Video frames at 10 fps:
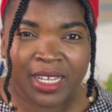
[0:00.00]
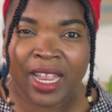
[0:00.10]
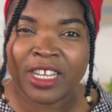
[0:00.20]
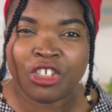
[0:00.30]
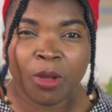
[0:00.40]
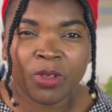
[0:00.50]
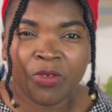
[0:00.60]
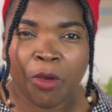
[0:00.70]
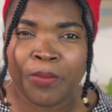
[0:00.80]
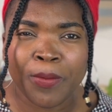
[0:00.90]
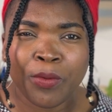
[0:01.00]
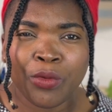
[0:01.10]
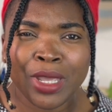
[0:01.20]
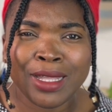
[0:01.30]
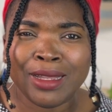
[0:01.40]
There are jobs for people
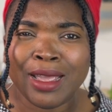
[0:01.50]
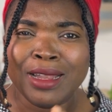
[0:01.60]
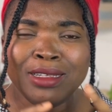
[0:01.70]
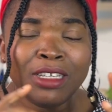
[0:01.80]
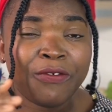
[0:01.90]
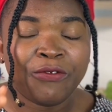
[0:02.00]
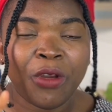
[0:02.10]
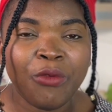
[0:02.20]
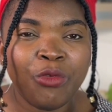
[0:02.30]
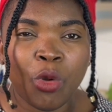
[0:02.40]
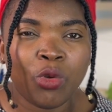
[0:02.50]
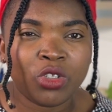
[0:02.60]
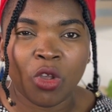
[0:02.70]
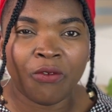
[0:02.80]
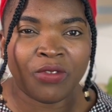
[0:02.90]
in different roles
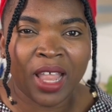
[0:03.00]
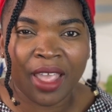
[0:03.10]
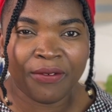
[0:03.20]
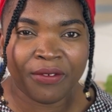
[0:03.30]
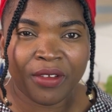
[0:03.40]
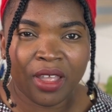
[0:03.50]
of life.